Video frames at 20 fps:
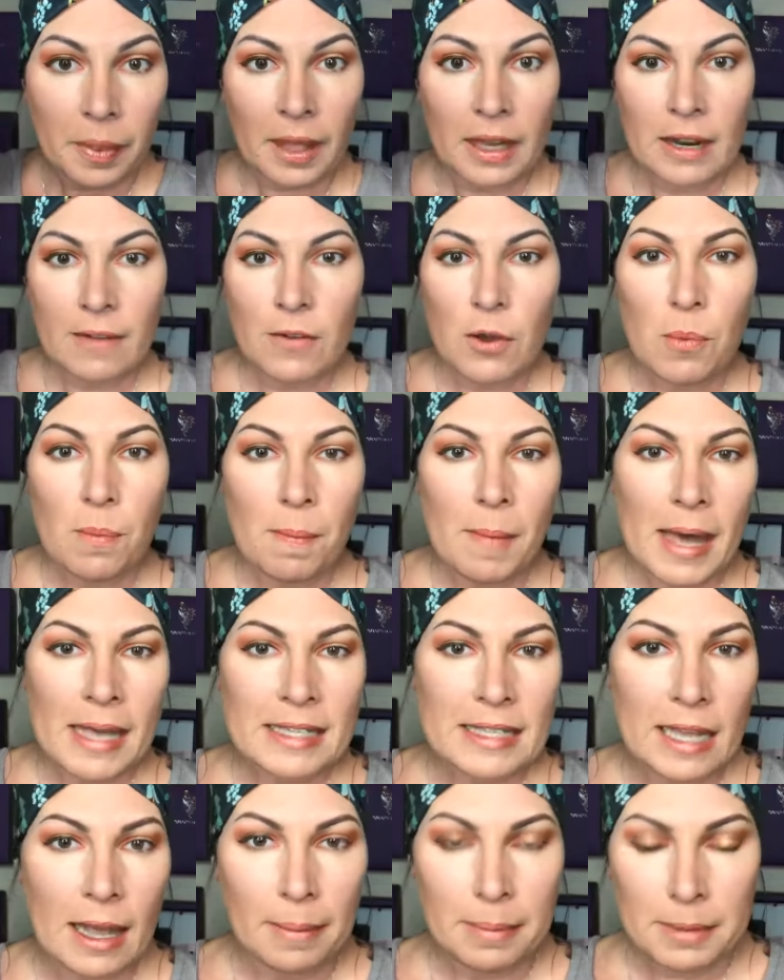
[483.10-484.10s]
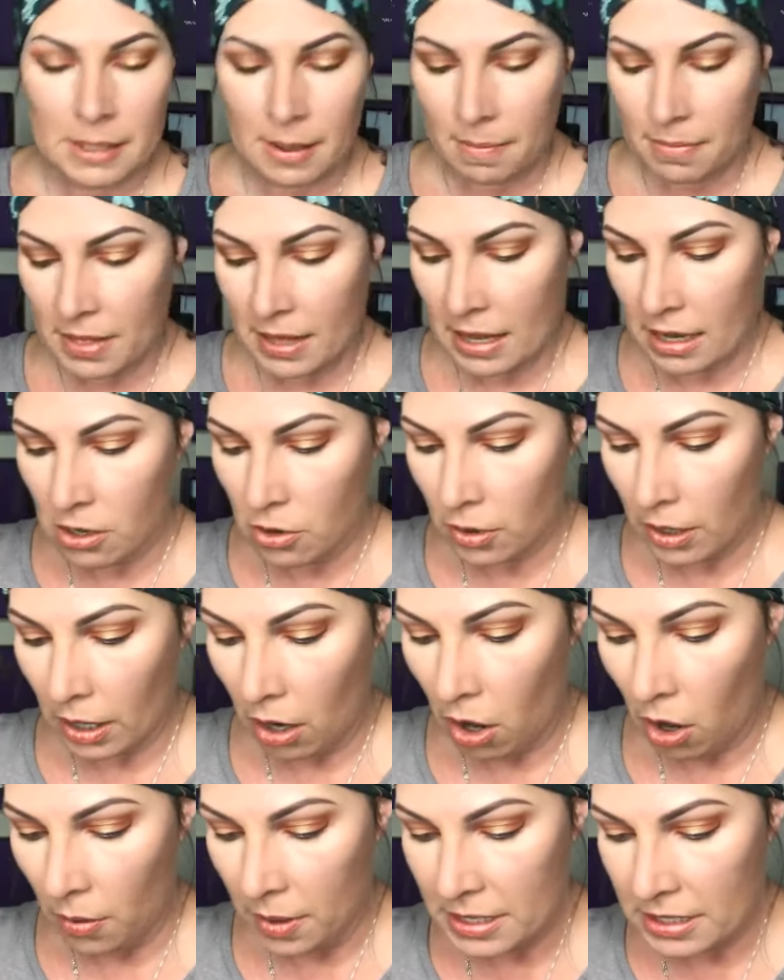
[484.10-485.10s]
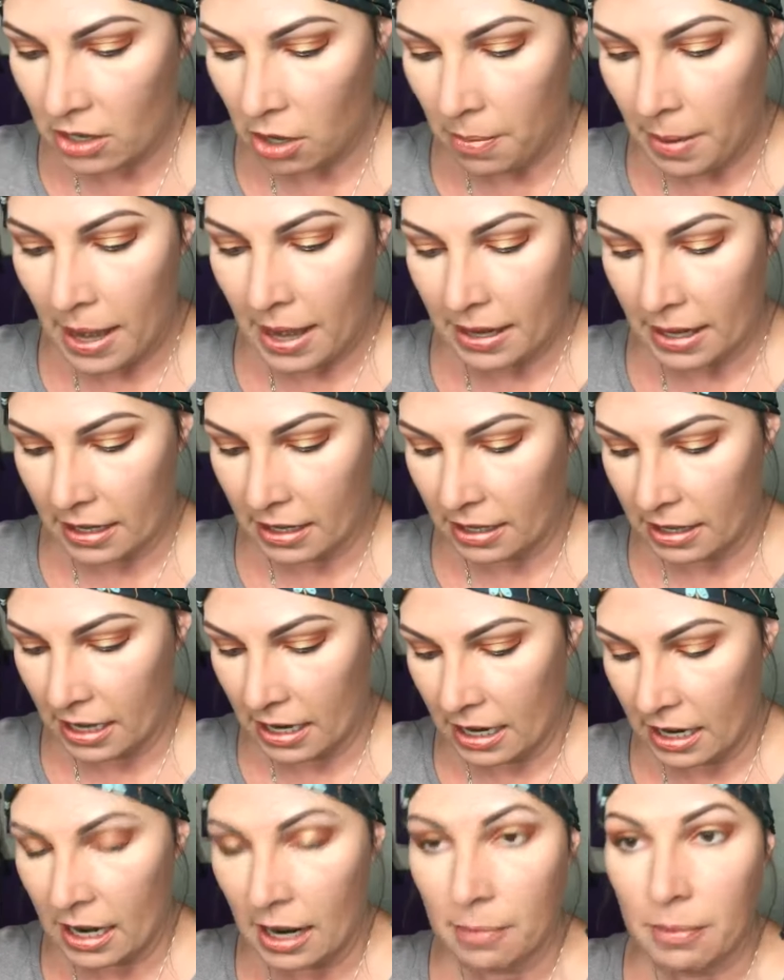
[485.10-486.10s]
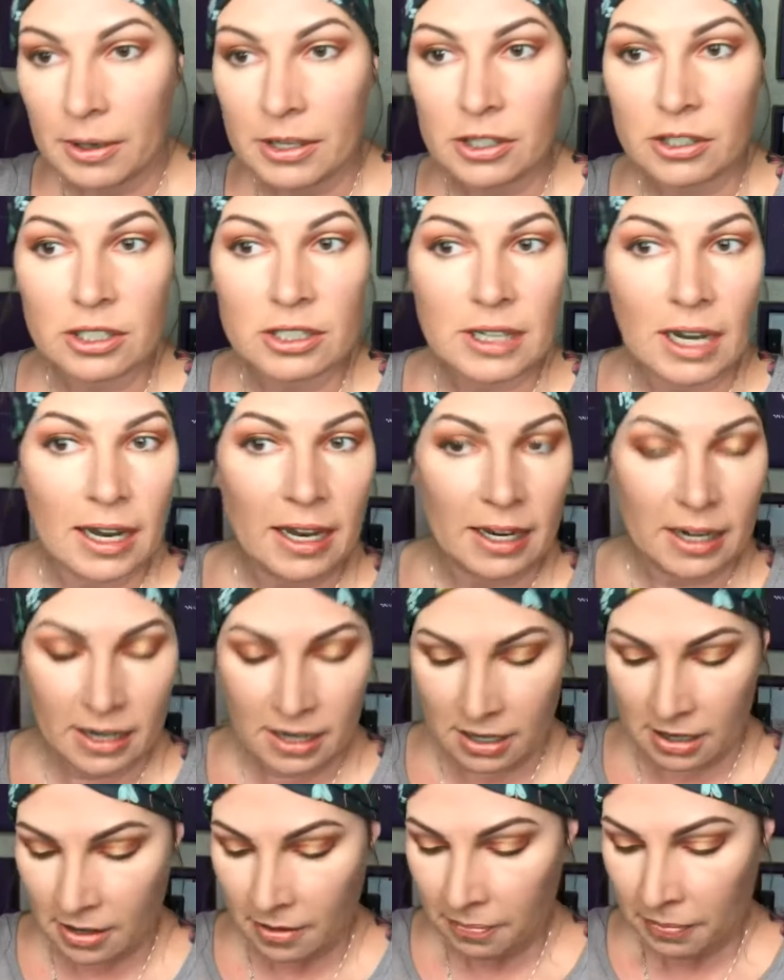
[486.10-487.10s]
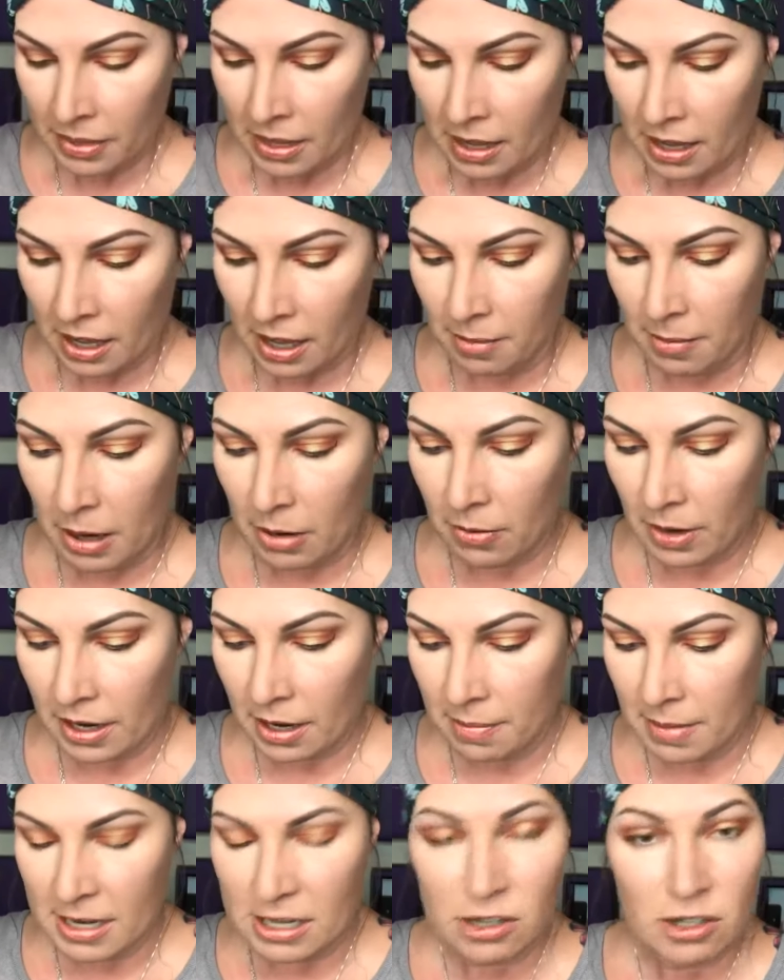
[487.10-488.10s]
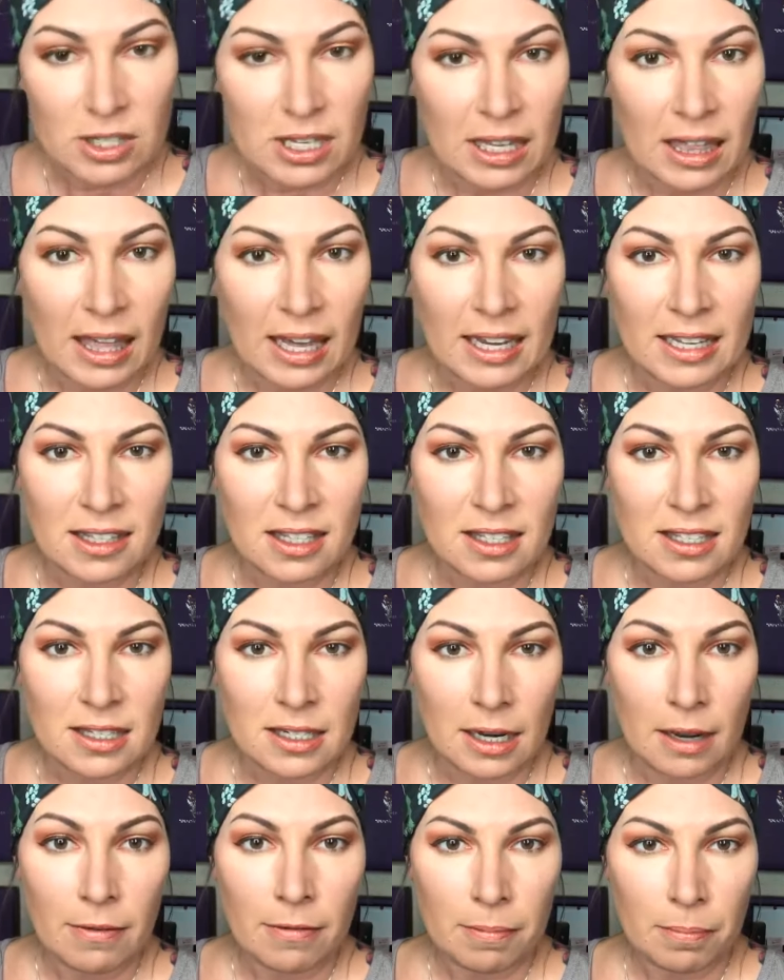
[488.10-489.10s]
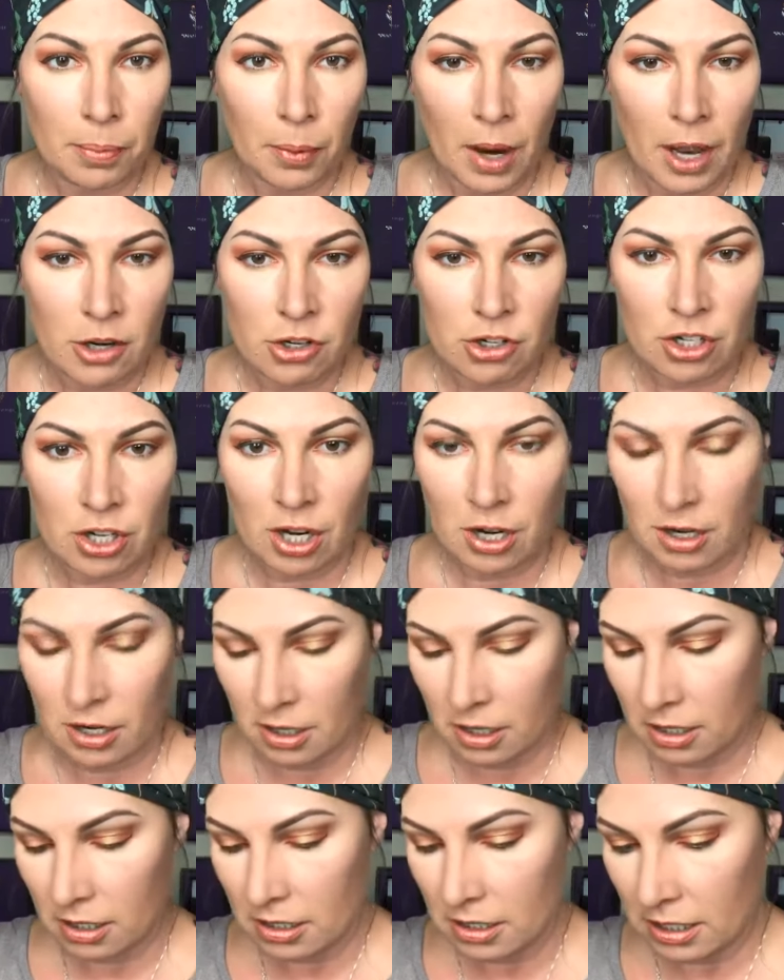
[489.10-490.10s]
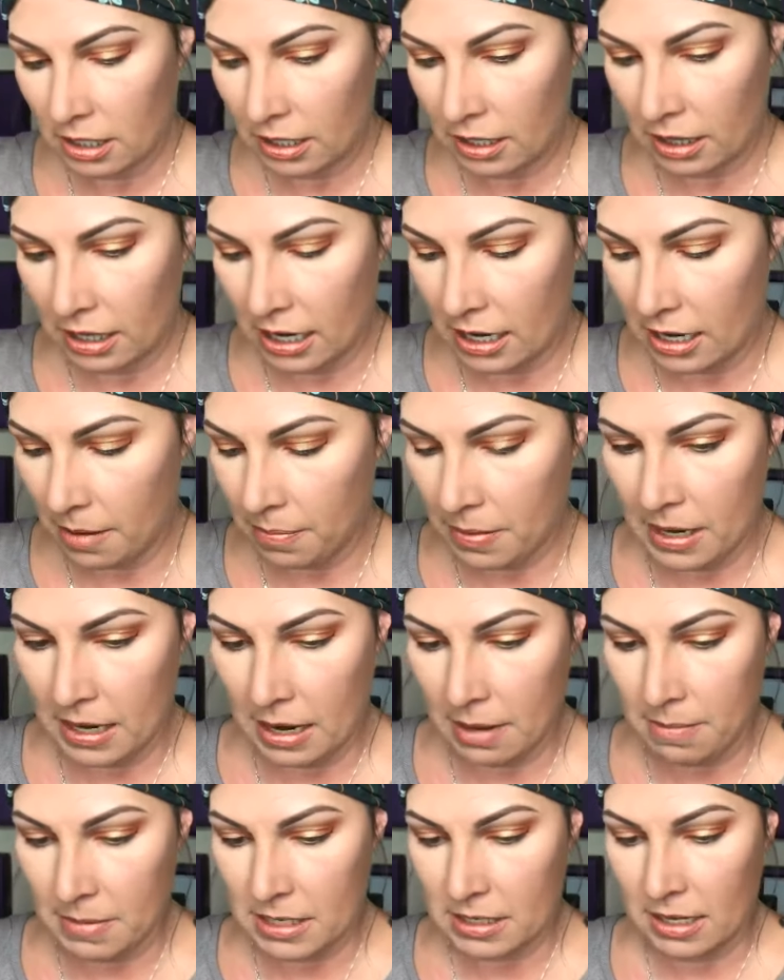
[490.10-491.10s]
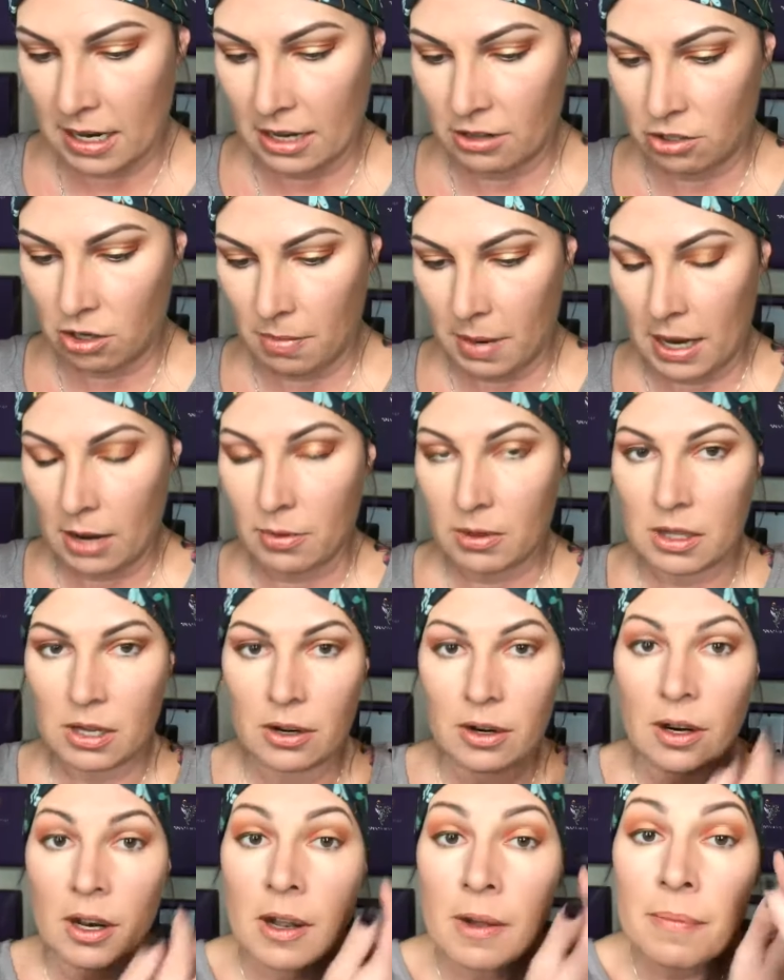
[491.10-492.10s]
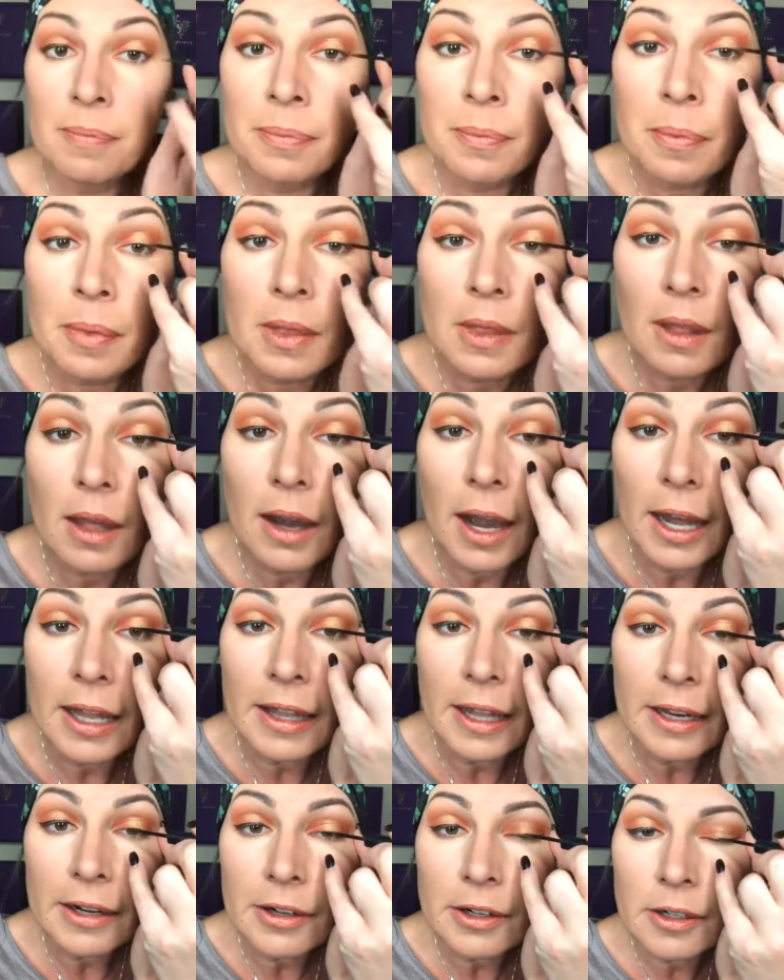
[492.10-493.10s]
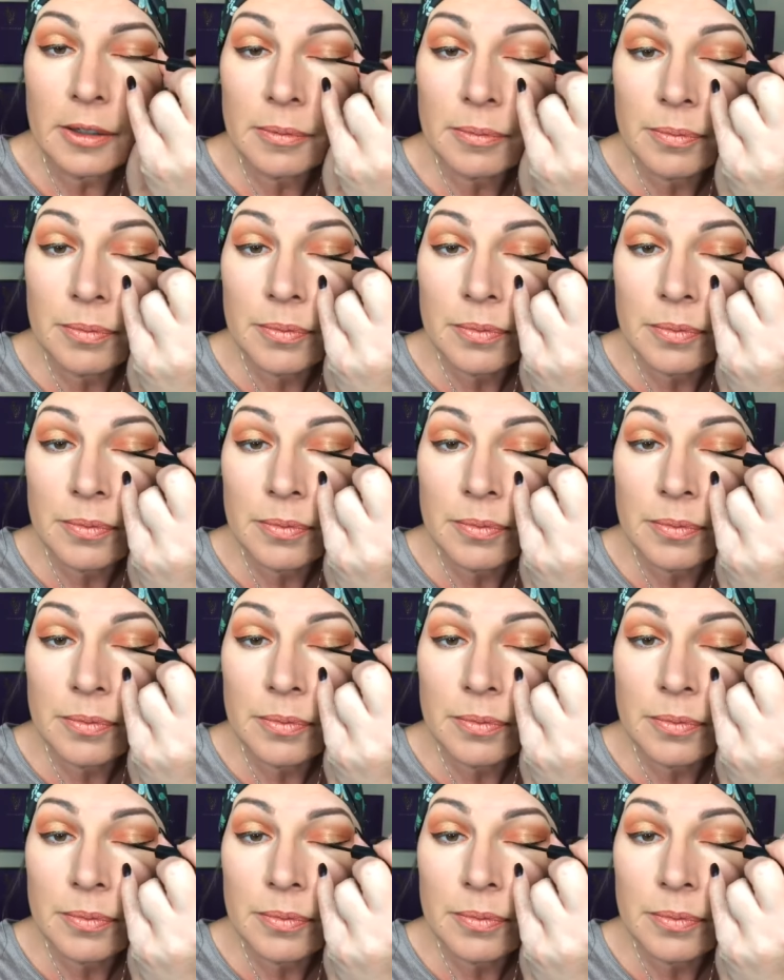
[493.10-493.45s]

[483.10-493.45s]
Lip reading: And if you mess up something, you can always go back and clean it up when you're done. I recommend using like a stiff brush to clean up any mistakes you make with your eyeliner.